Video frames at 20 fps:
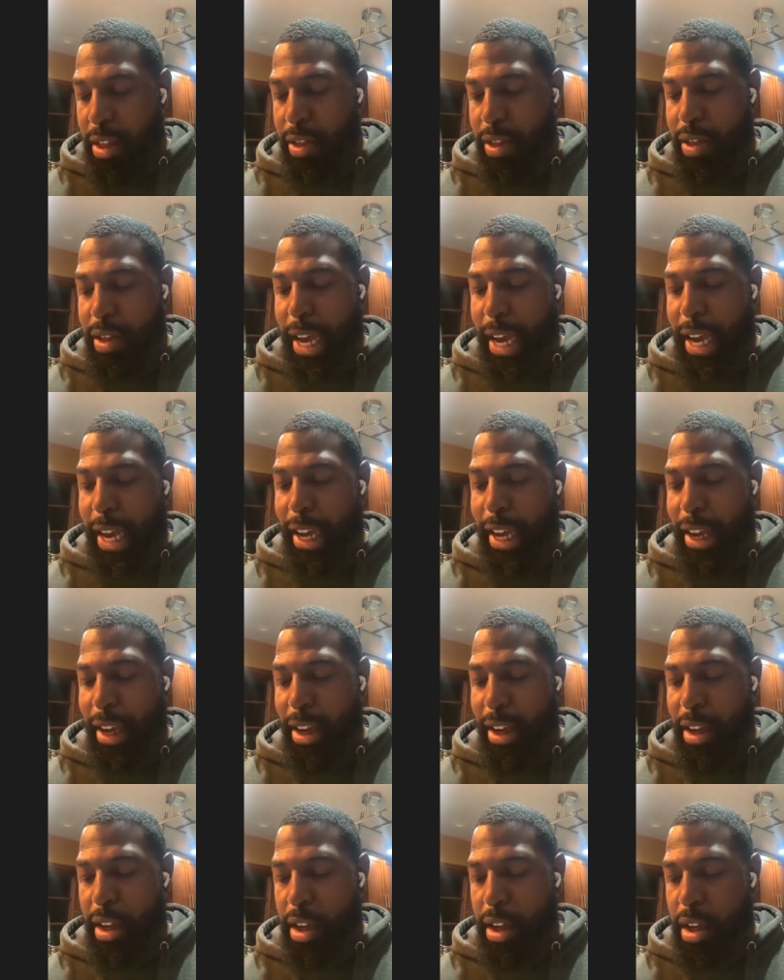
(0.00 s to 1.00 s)

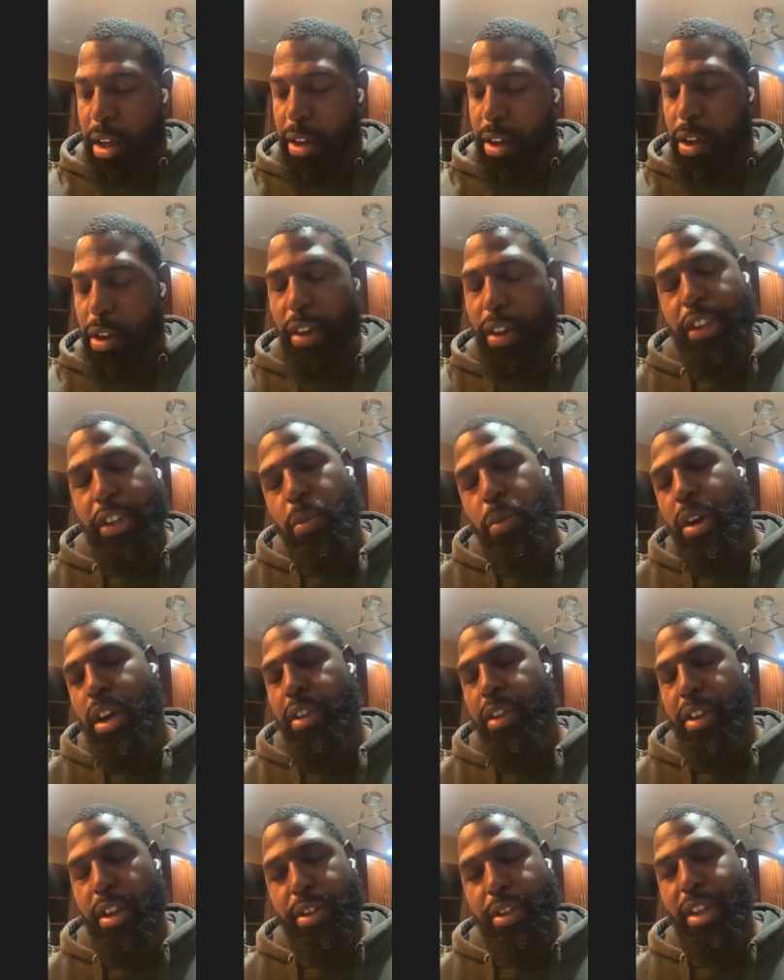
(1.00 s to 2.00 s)
they, you know, that's one
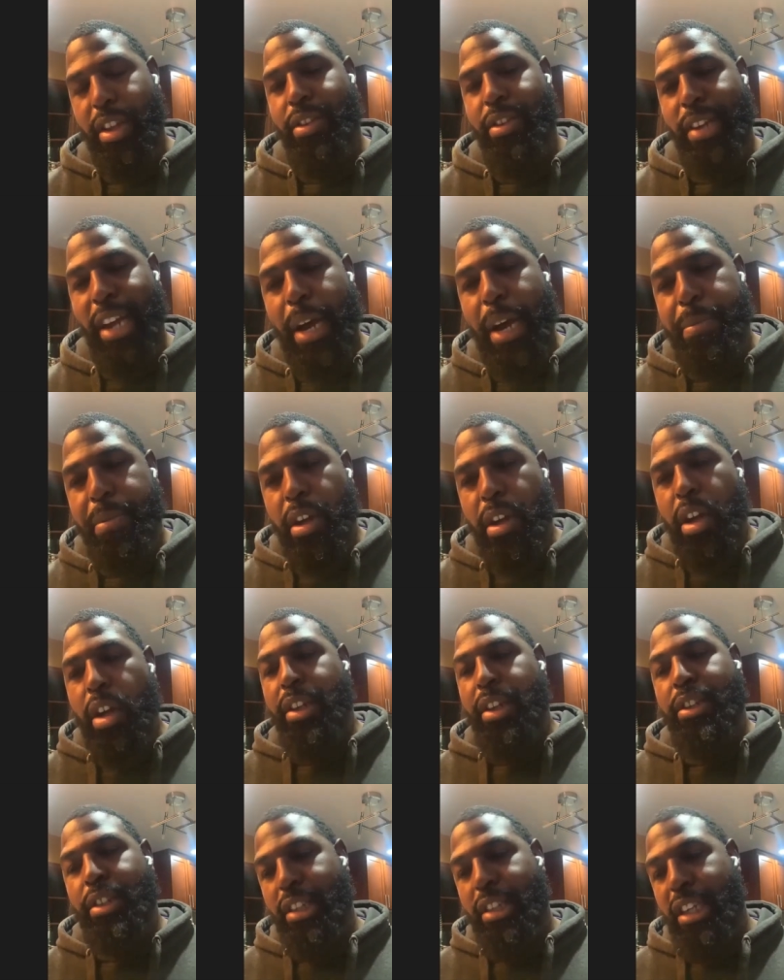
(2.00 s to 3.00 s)
of the the tip, the